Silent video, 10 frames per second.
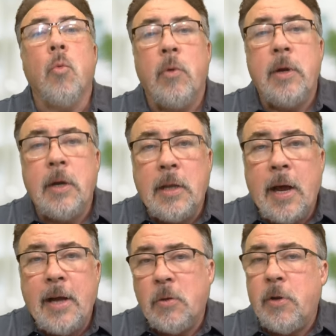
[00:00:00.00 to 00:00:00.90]

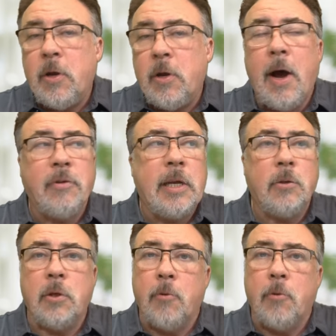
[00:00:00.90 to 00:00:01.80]
realized, and we all have to
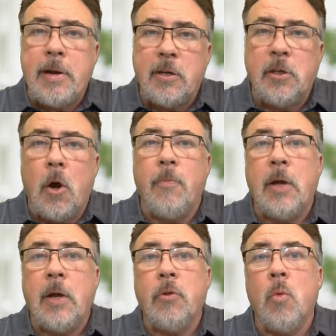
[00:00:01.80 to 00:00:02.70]
take this with a grain of
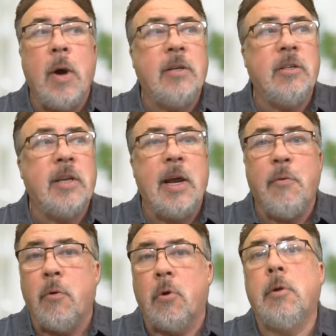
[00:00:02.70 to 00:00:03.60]
salt, that there was a
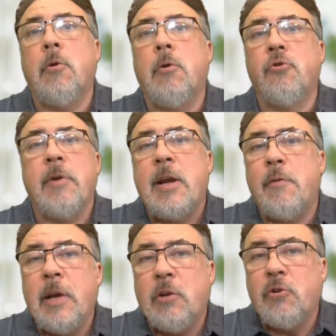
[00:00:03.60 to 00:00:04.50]
foreclosure
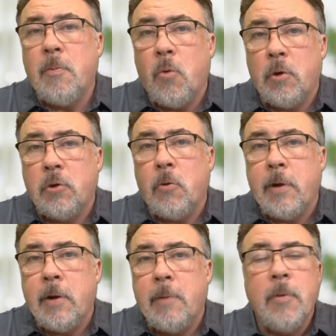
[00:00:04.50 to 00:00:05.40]
and eviction
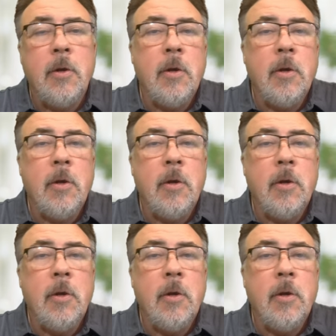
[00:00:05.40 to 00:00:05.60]
moratorium